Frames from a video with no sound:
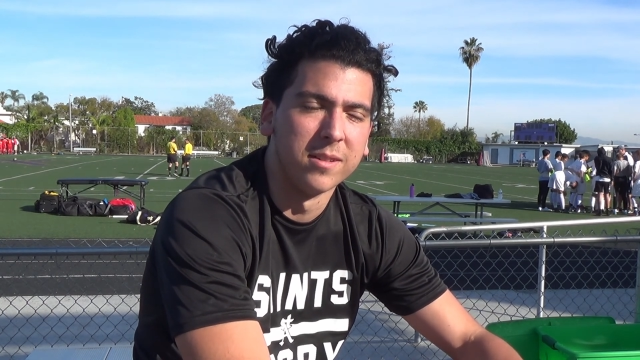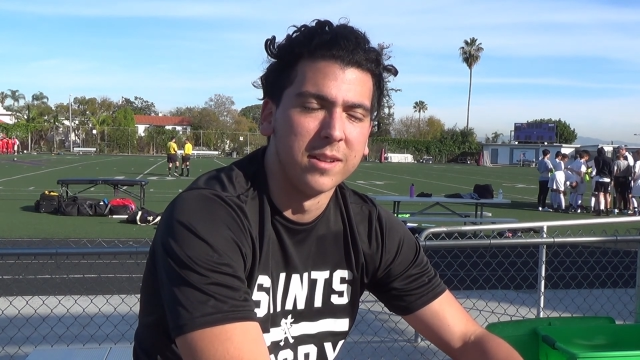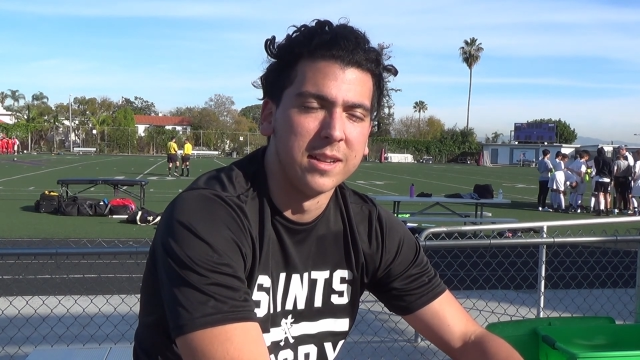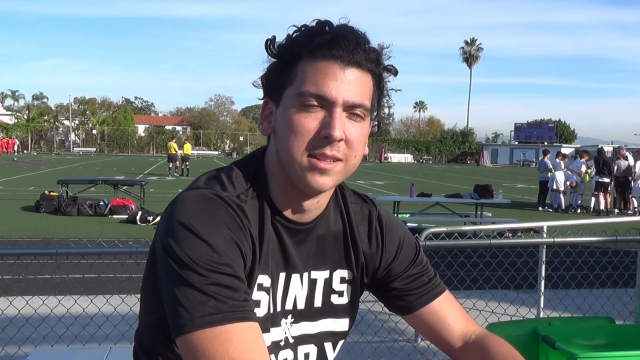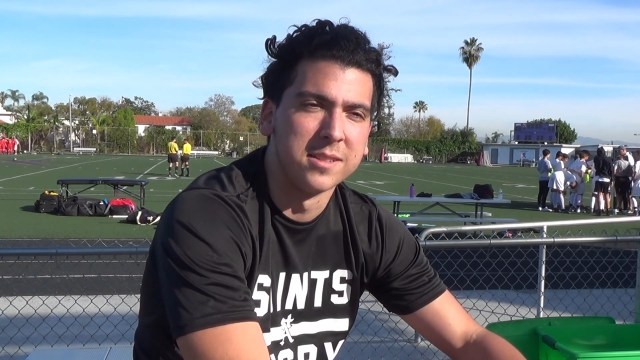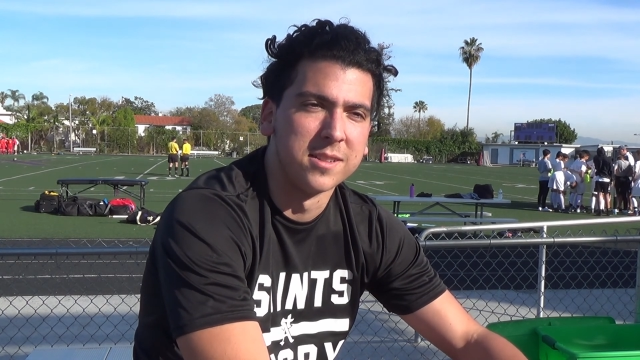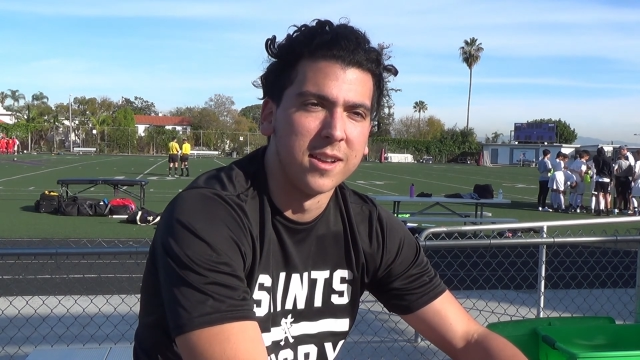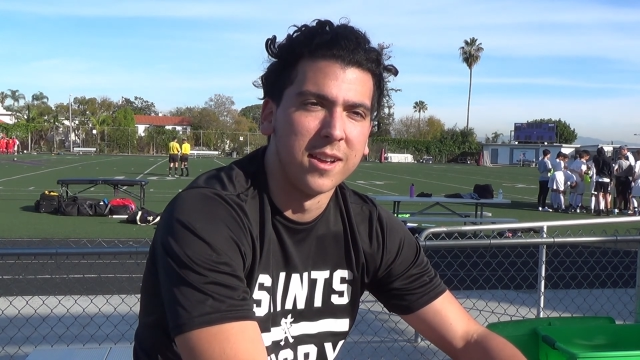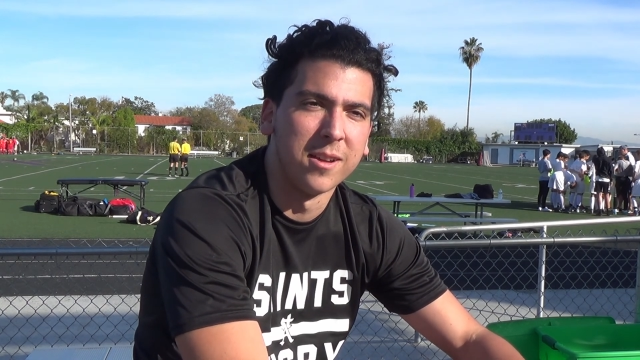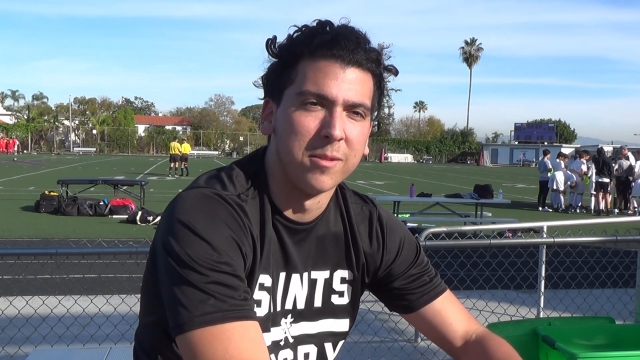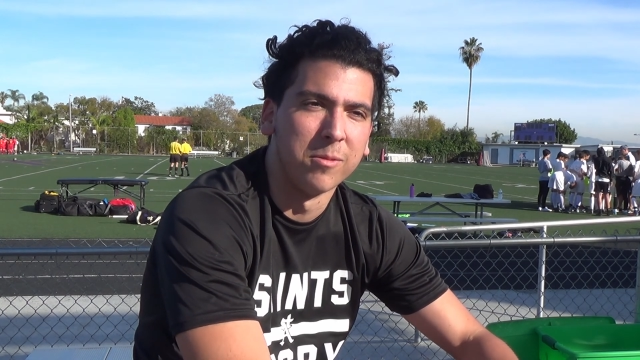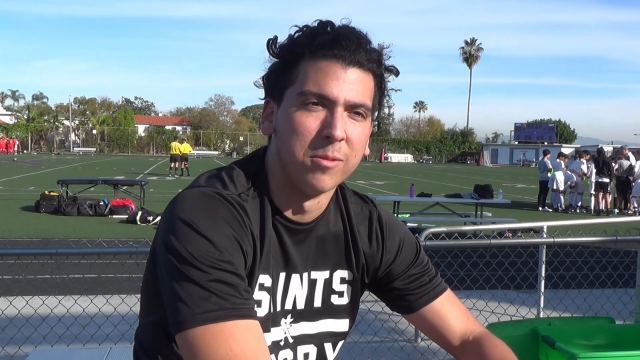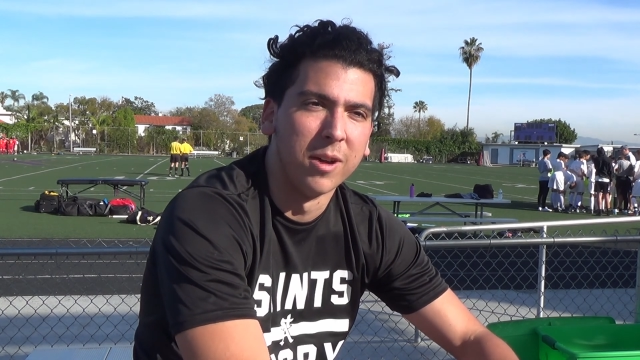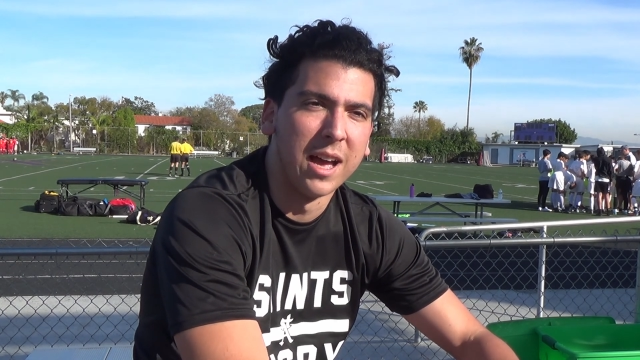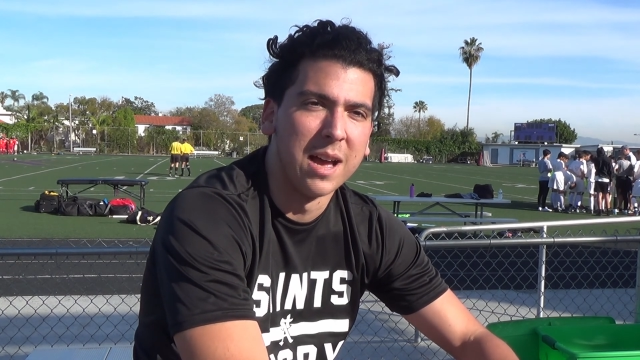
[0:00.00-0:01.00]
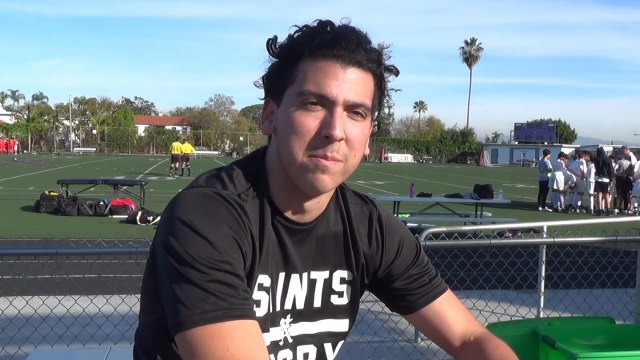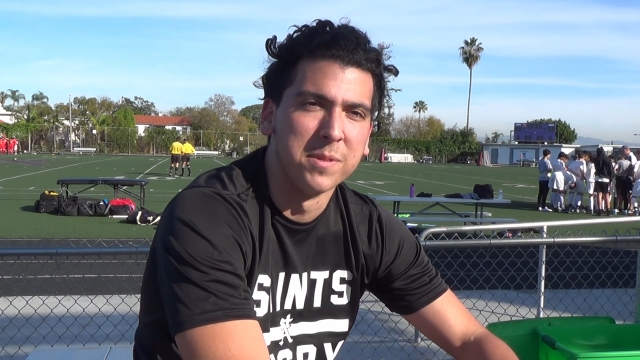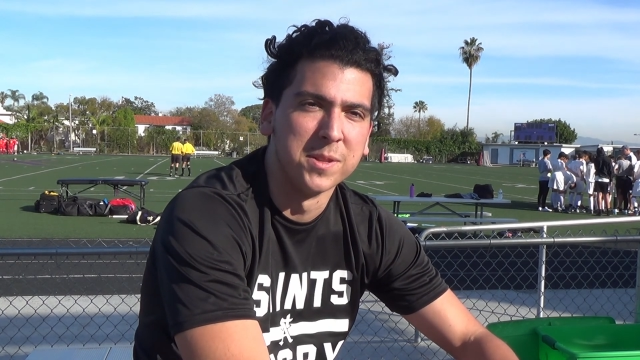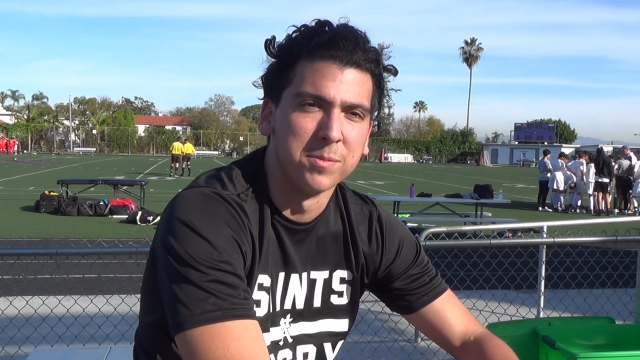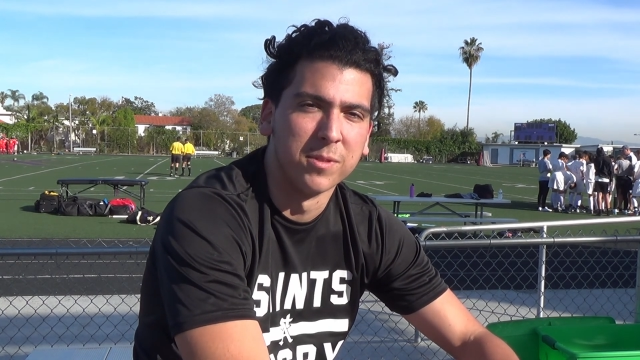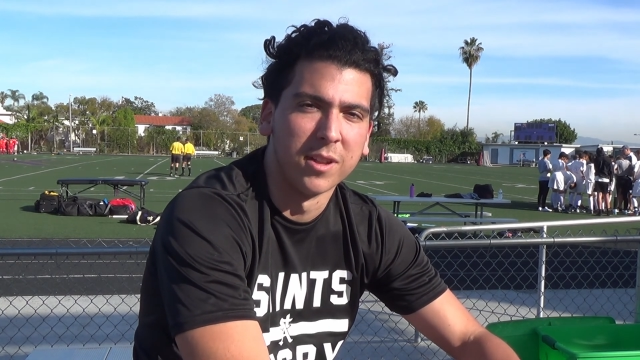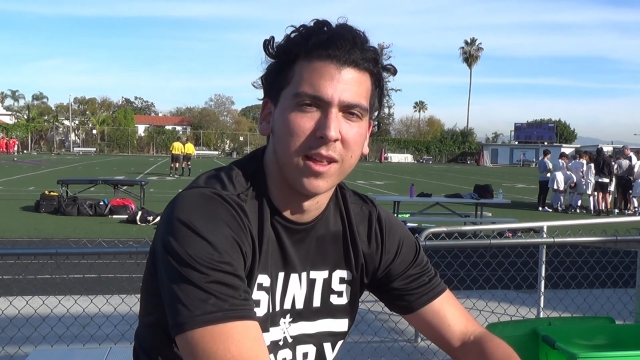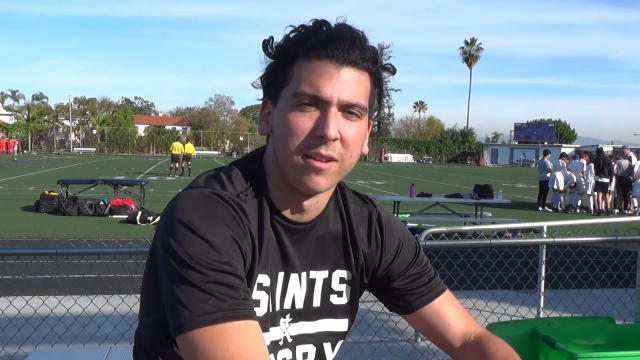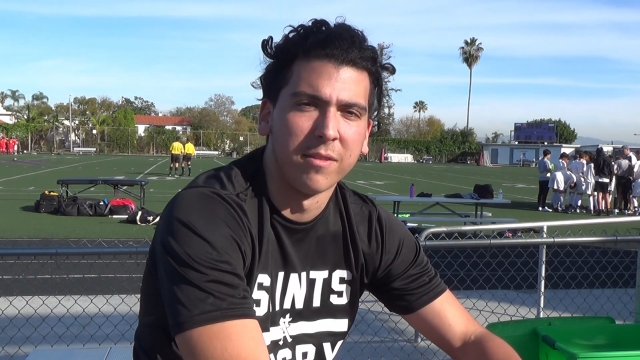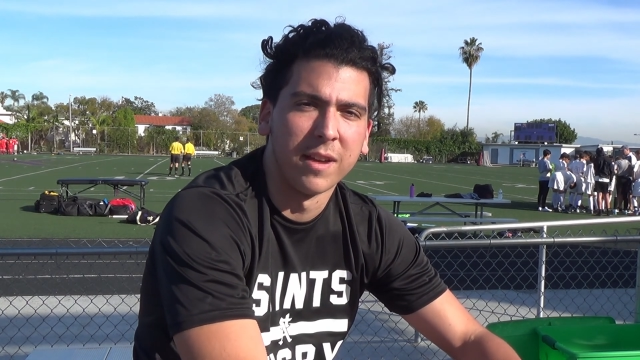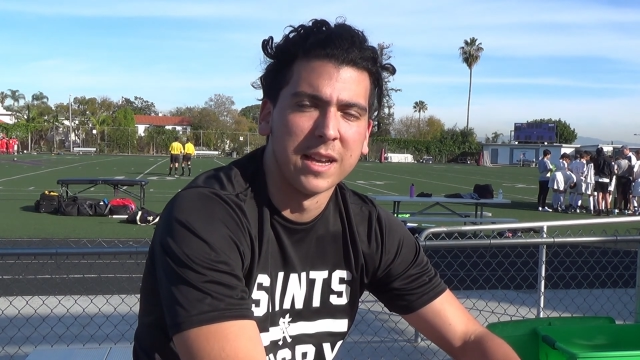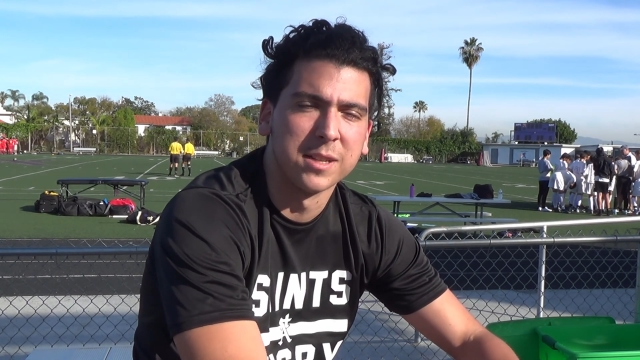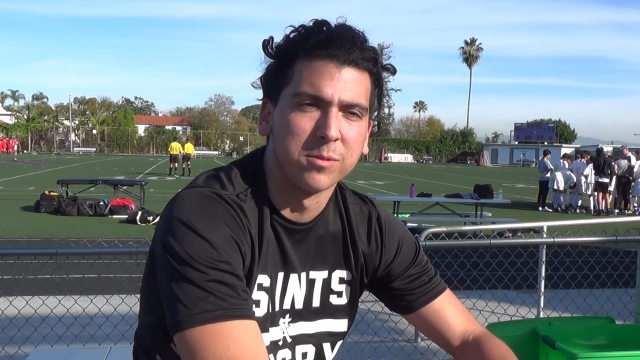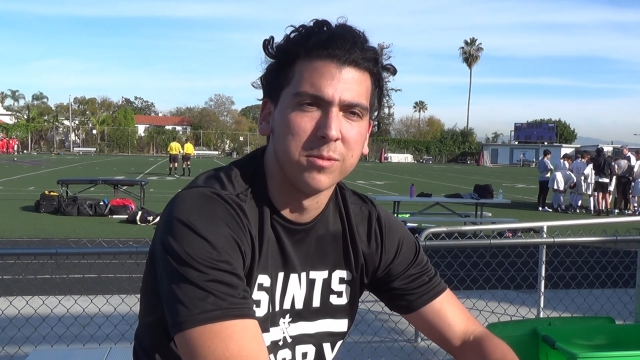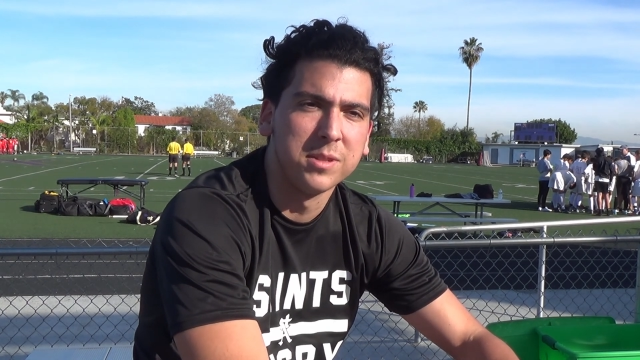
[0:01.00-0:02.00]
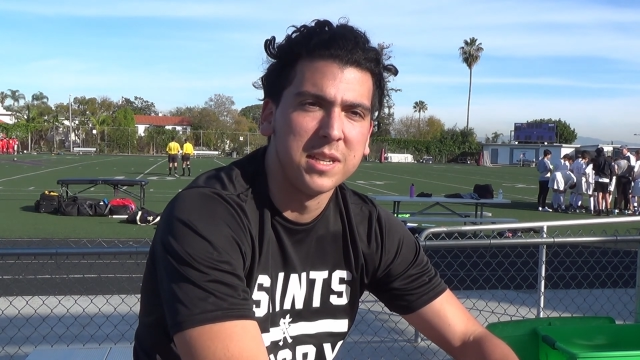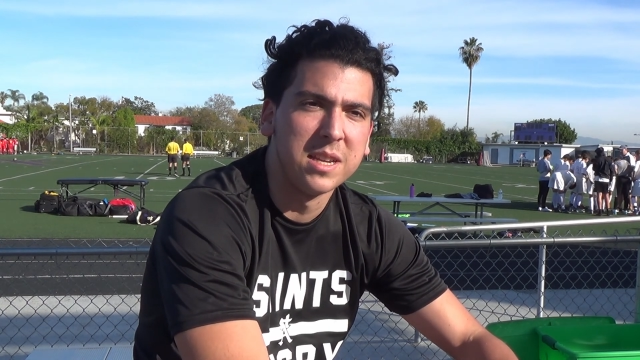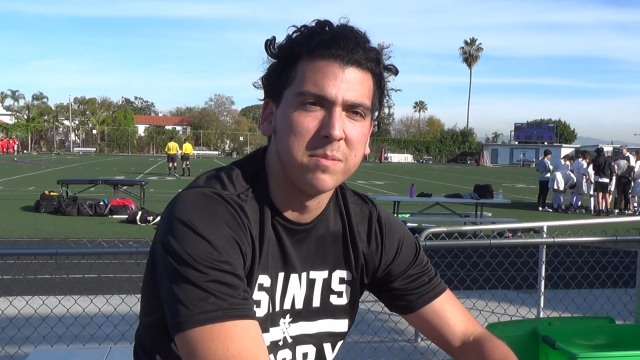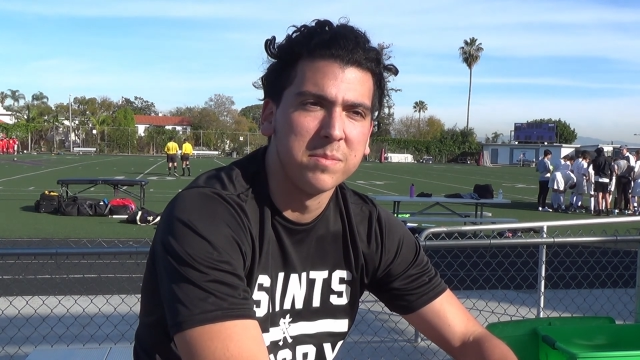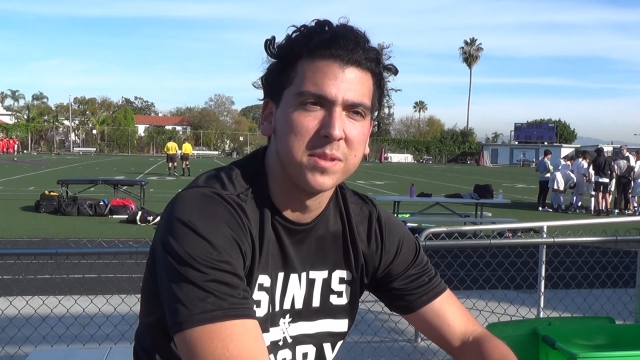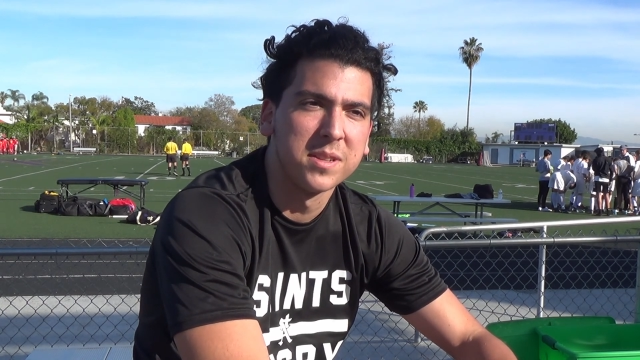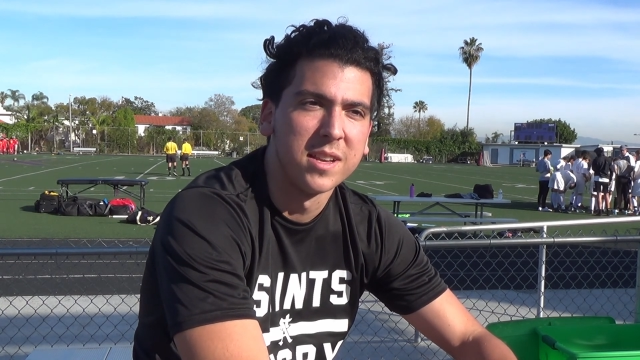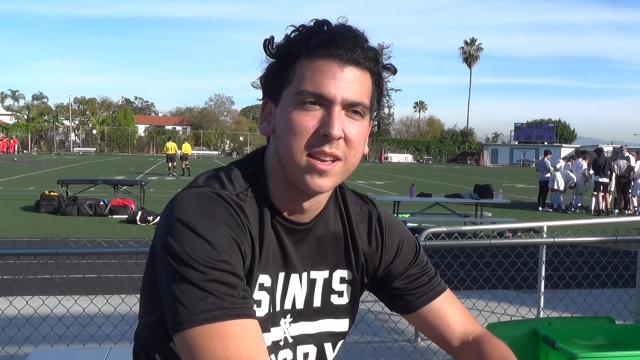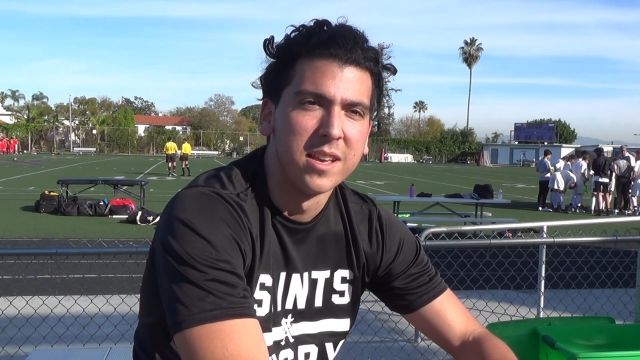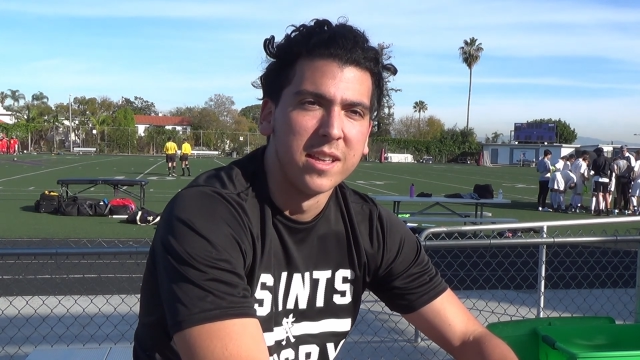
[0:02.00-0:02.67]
what happens with a lot of high school teams,